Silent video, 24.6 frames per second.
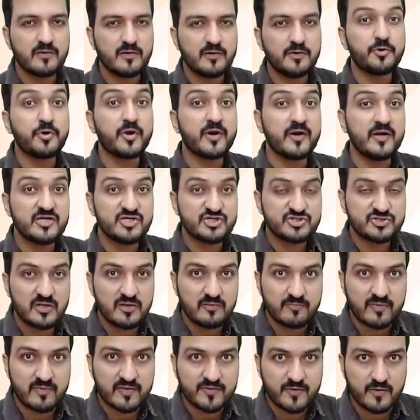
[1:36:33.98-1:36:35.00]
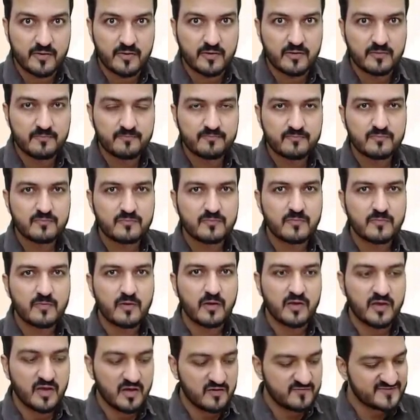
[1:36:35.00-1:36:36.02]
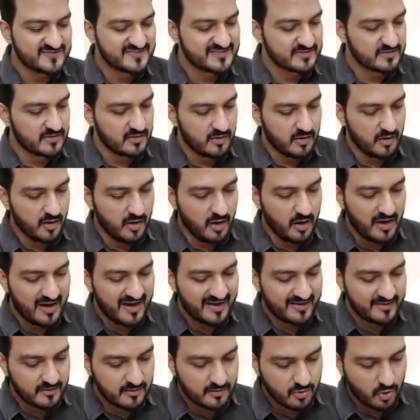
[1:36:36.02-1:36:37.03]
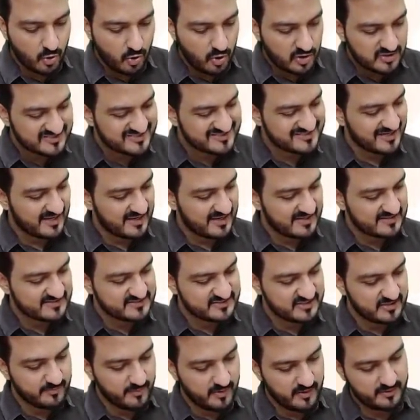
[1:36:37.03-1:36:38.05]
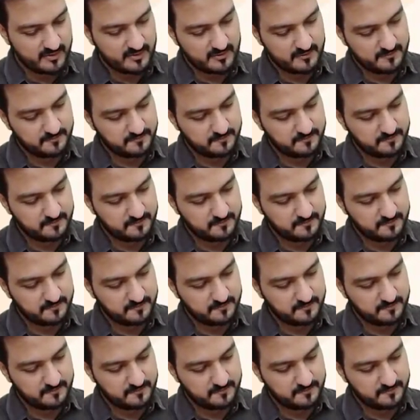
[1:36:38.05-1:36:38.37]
traditional method gives a higher cost estimate.